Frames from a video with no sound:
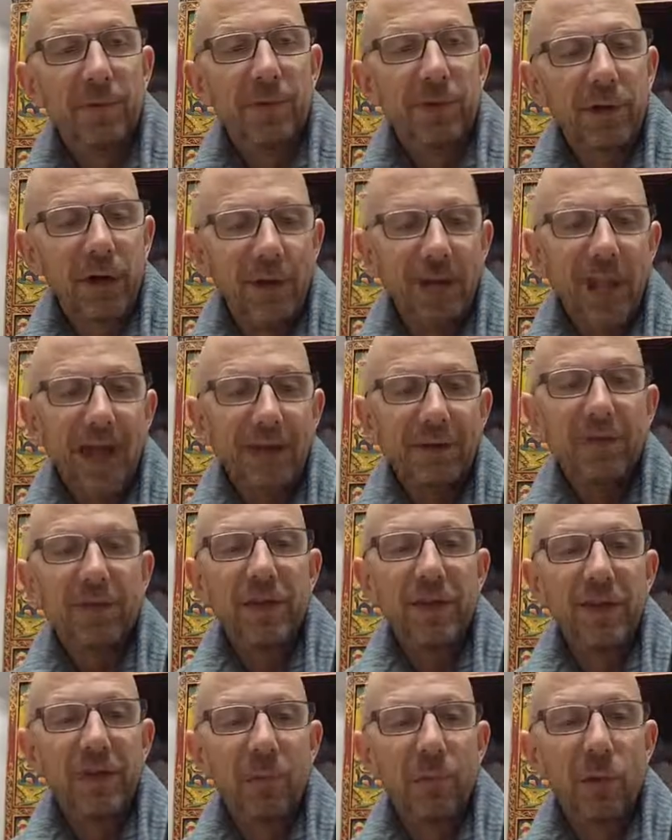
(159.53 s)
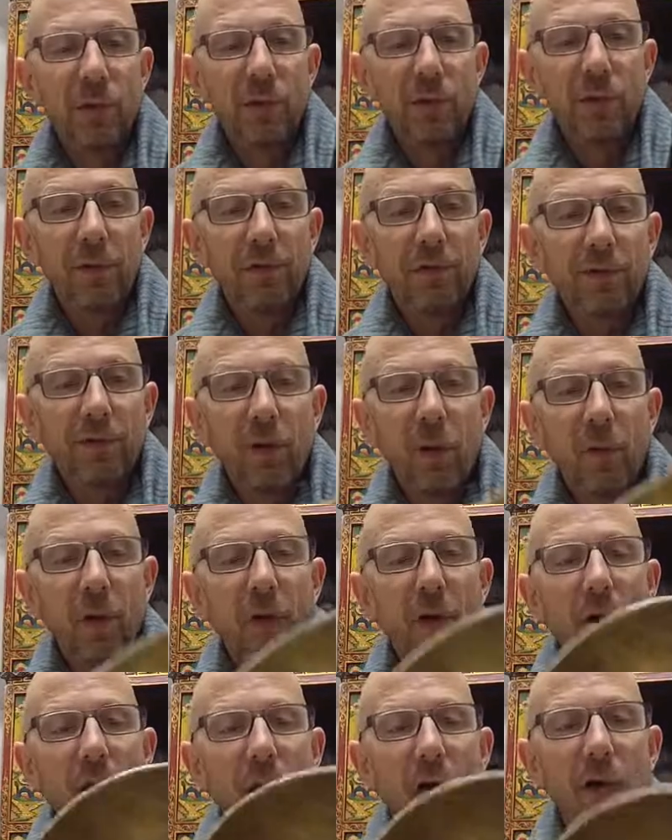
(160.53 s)
collect these bowls, go
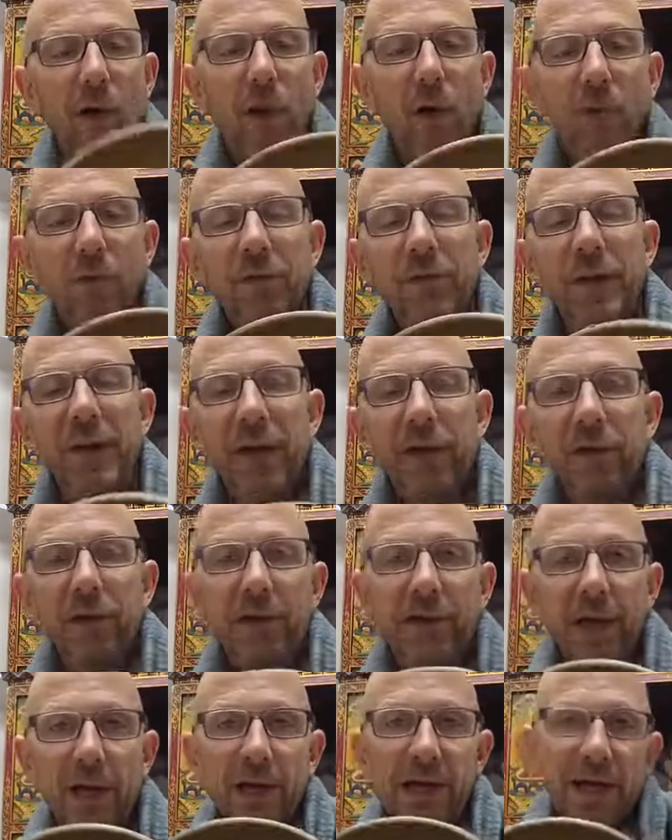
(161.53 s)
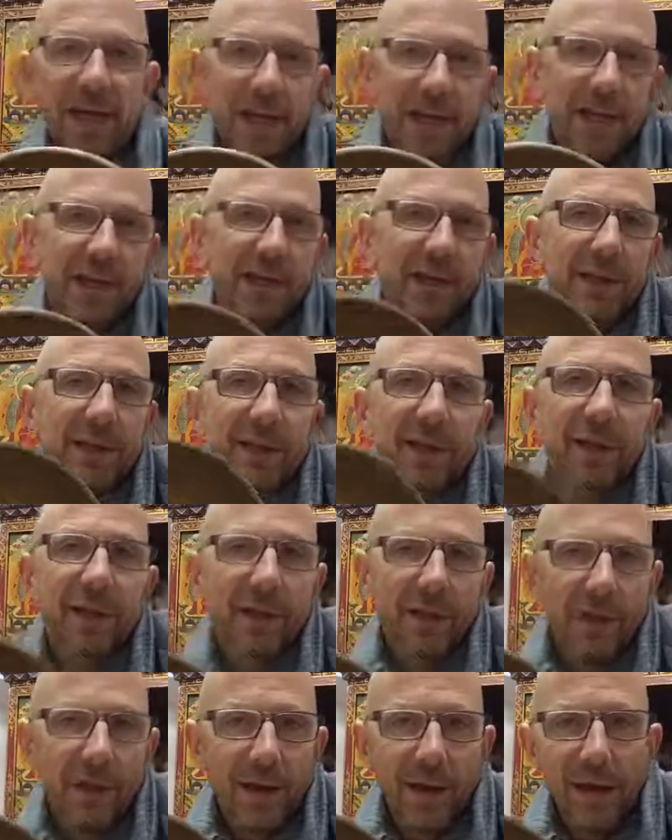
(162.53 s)
all over the area in
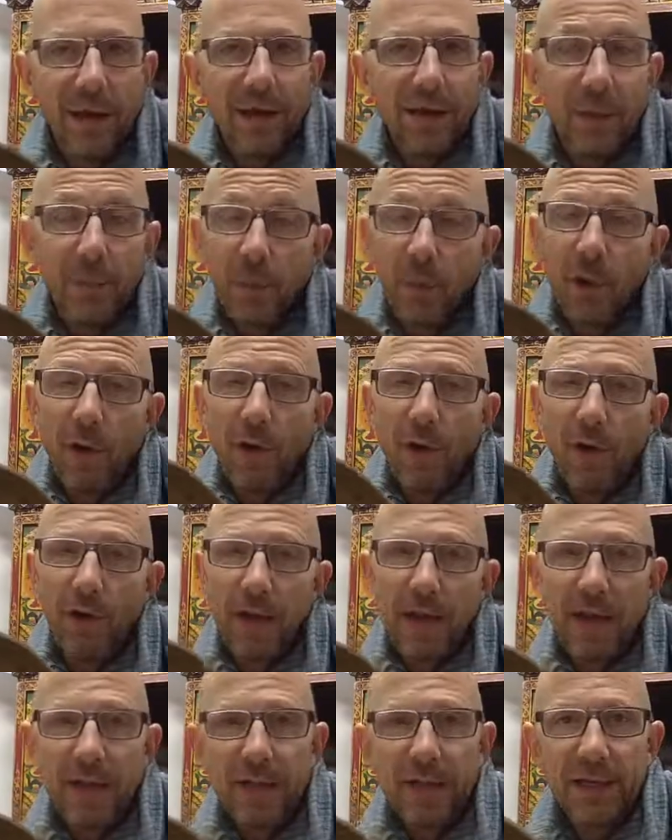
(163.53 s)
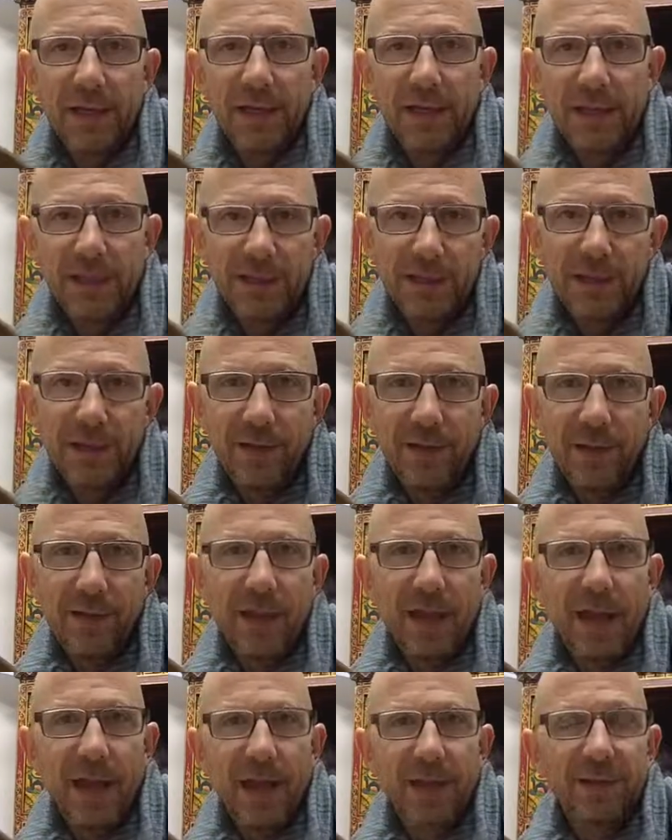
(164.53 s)
Nepal and in India
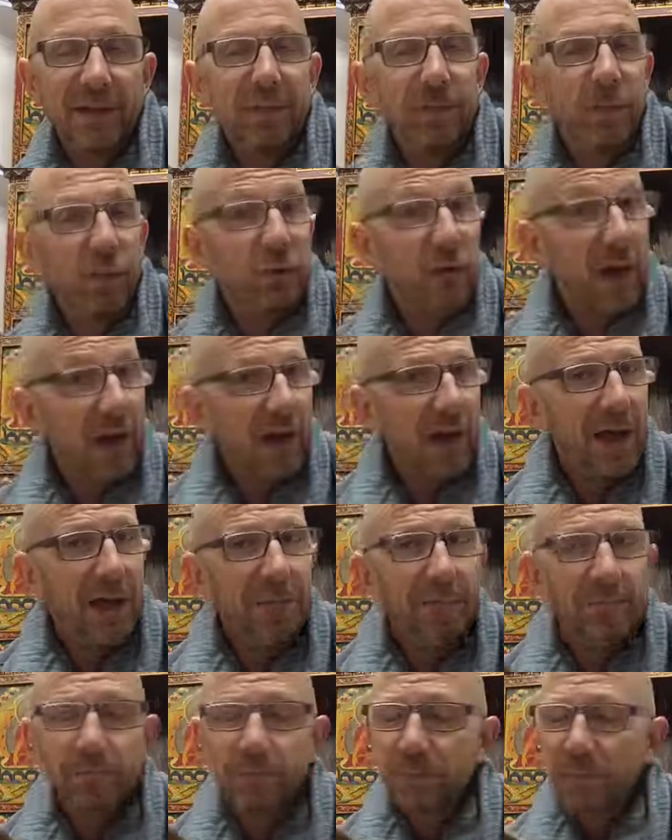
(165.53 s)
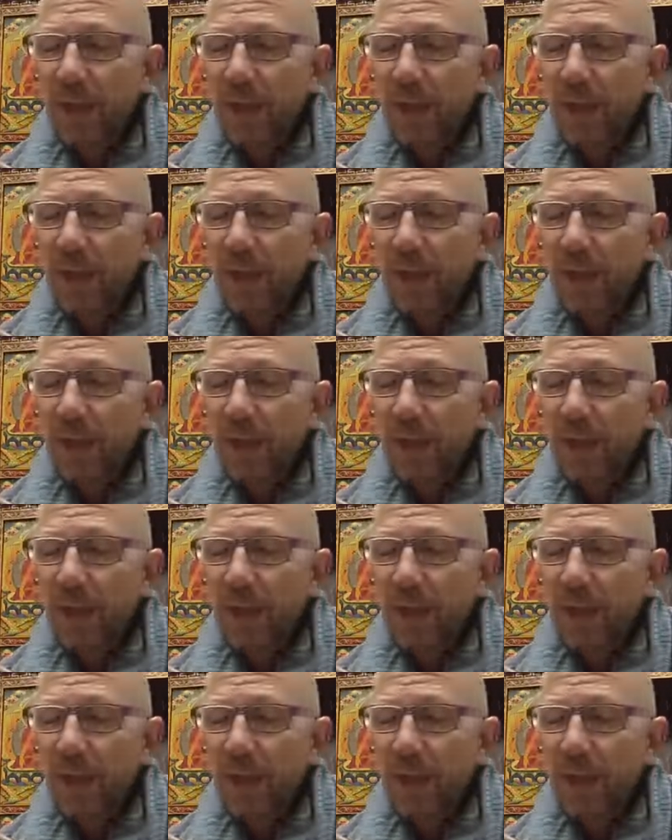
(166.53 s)
and in Bhutan.